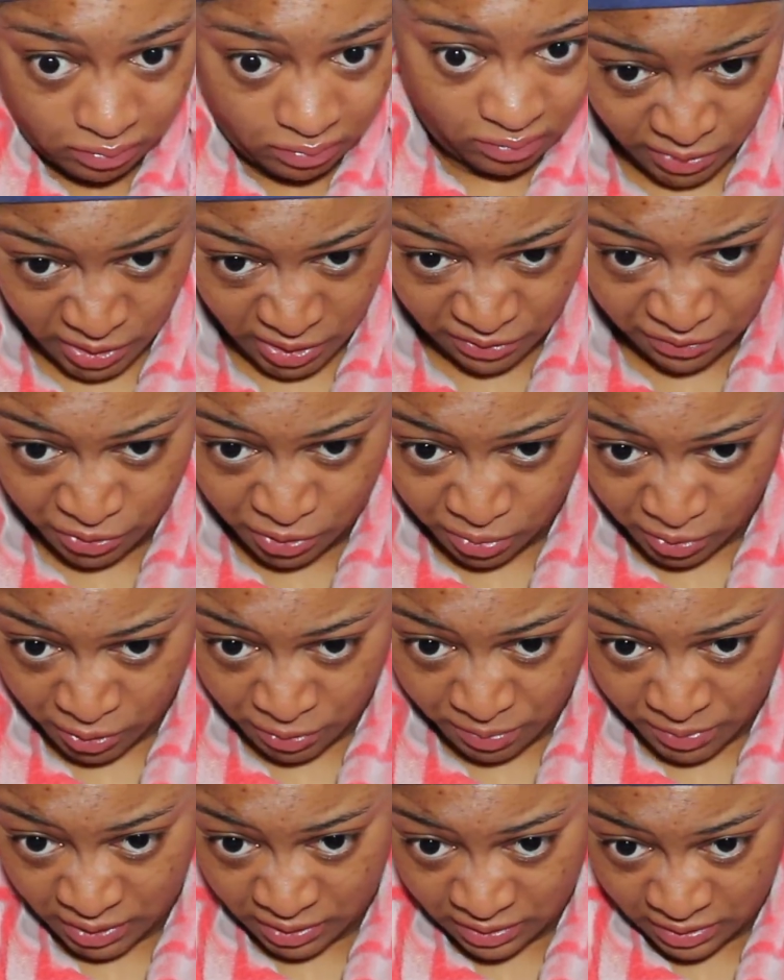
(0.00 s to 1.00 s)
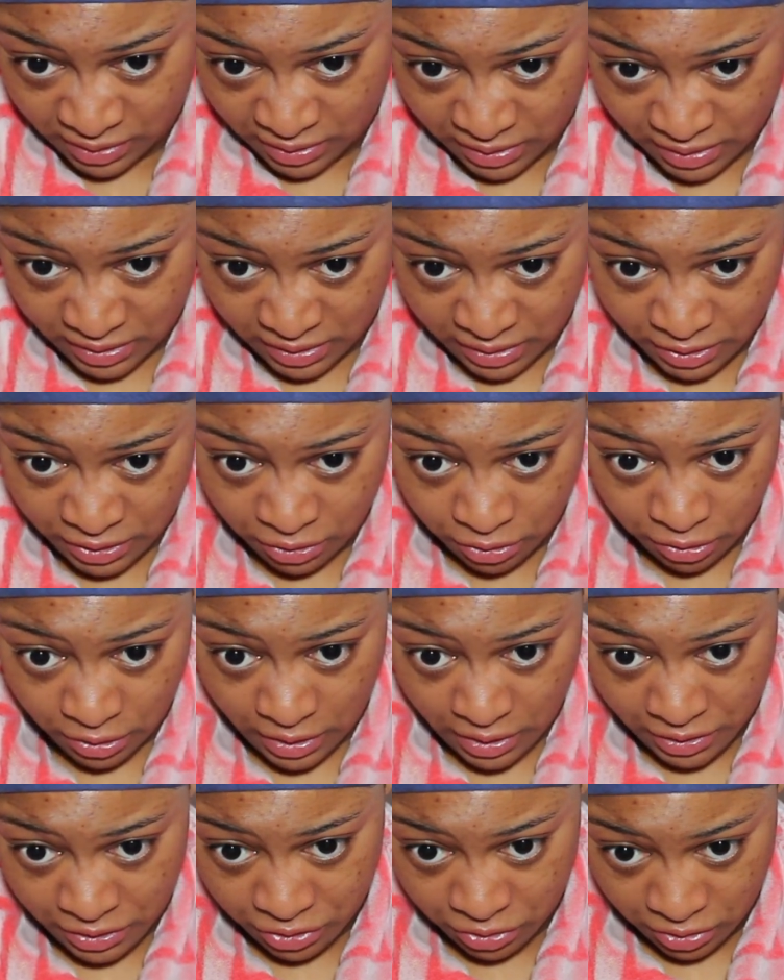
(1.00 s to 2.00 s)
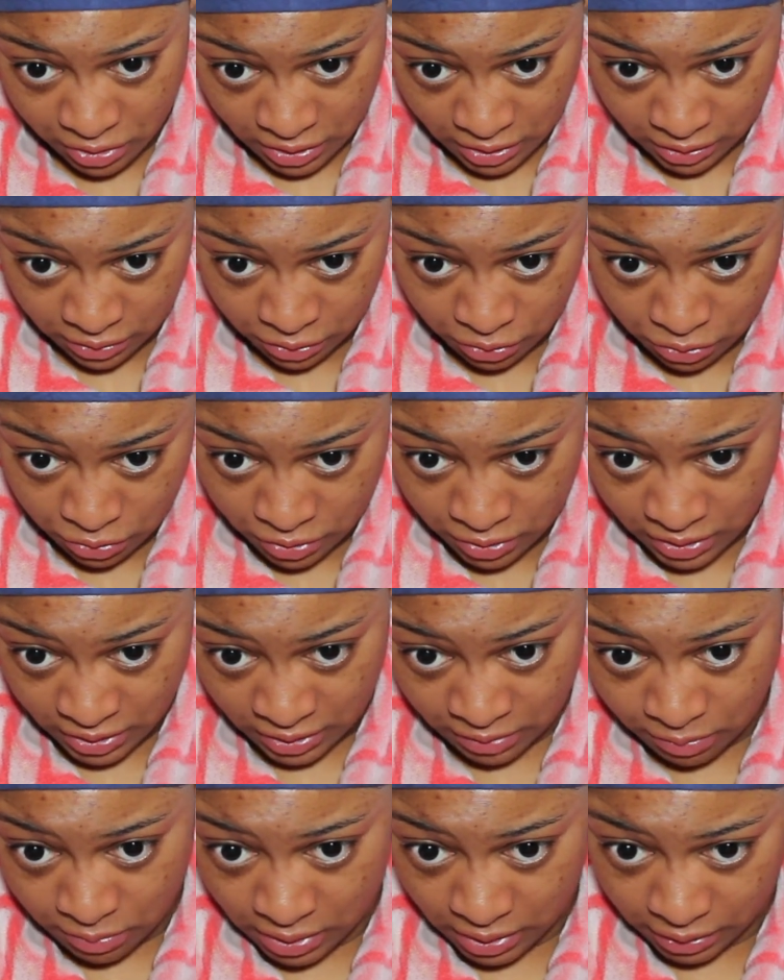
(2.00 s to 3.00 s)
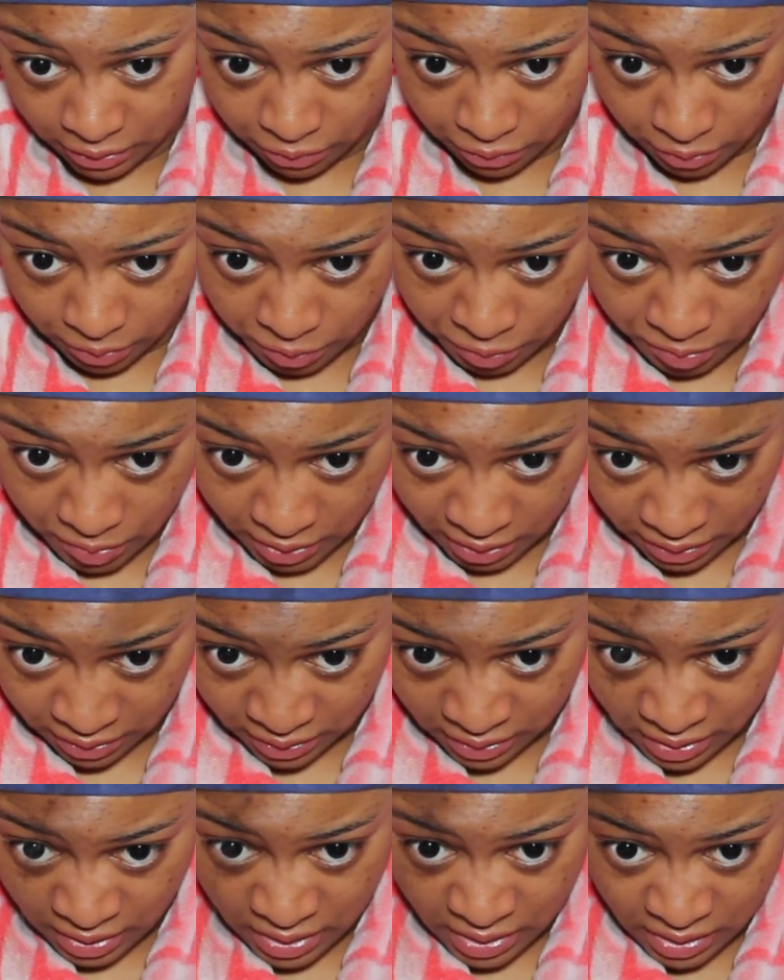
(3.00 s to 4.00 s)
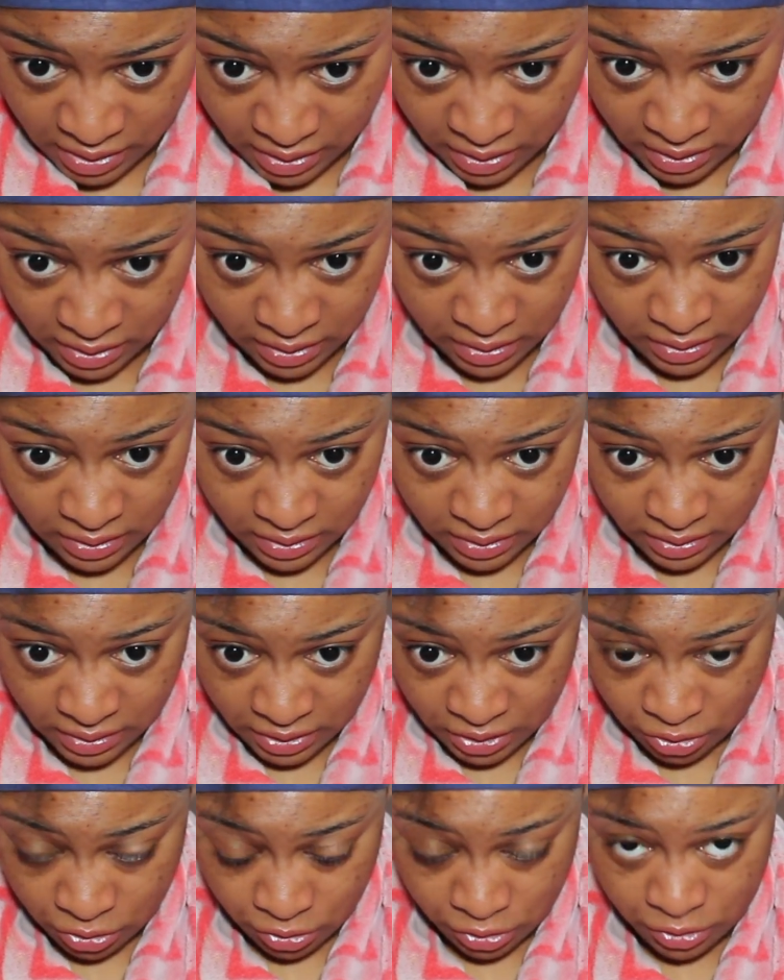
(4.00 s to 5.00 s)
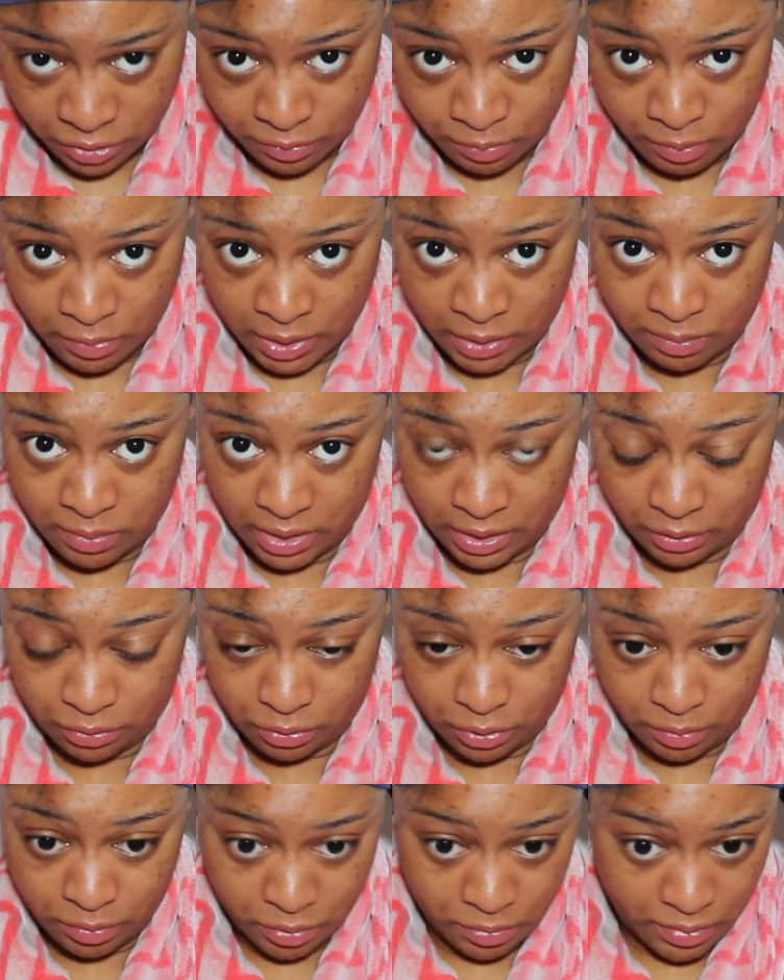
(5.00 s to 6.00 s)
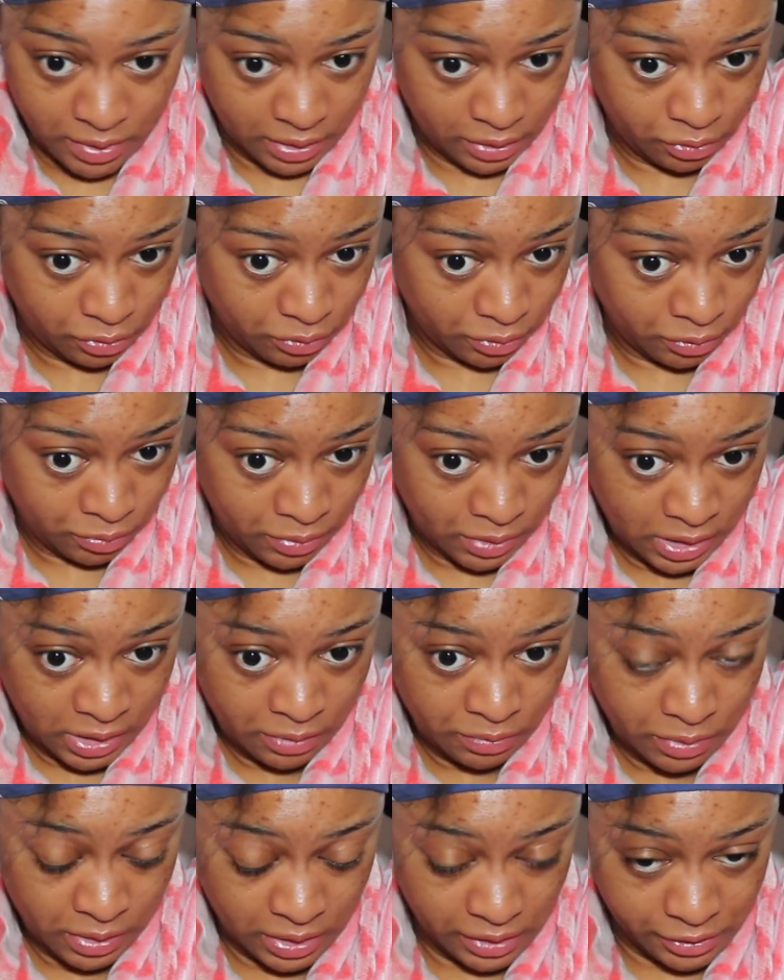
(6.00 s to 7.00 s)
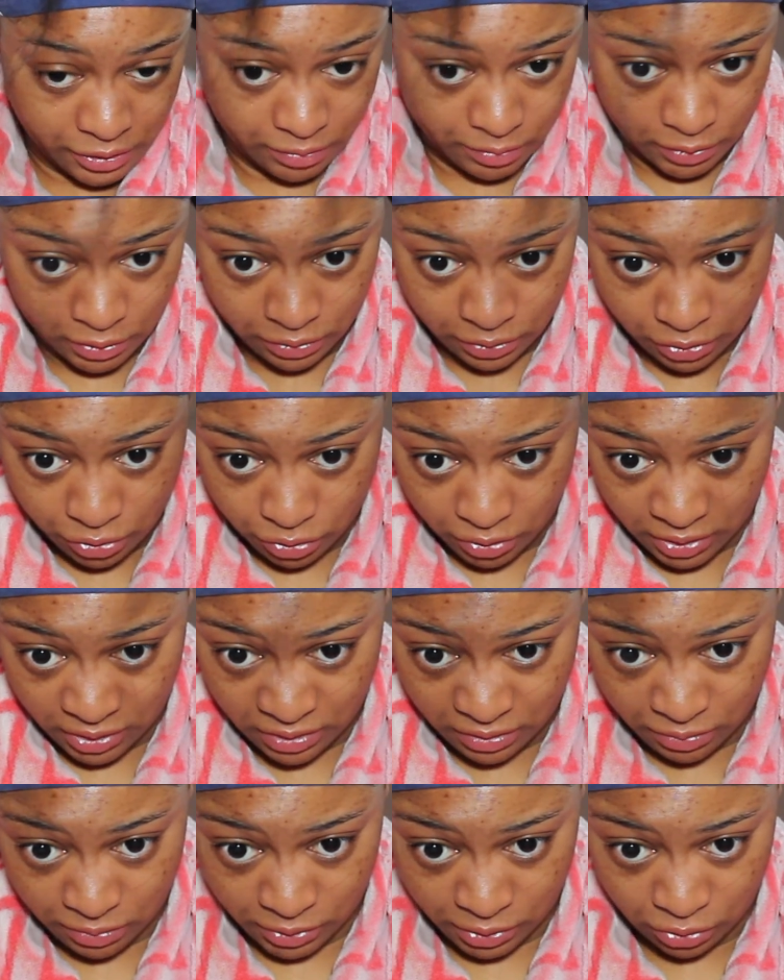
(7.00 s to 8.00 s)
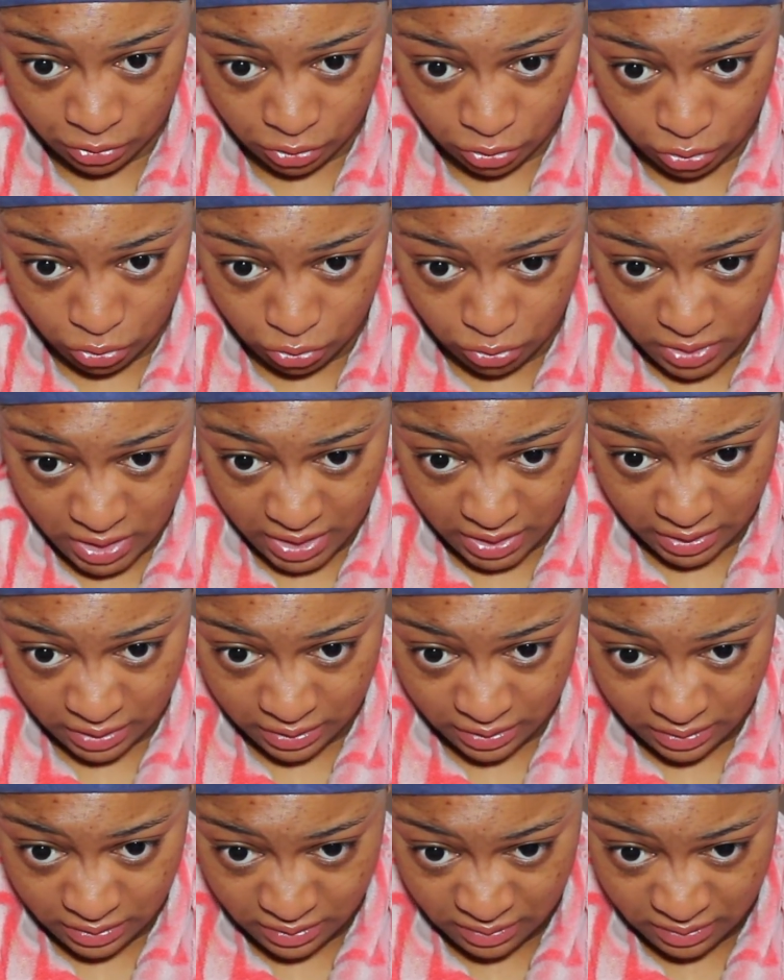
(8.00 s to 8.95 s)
But if you want to make things easier, guys, you can use a black rubber band. My black rubber bands were really small, so I didn't want to do that.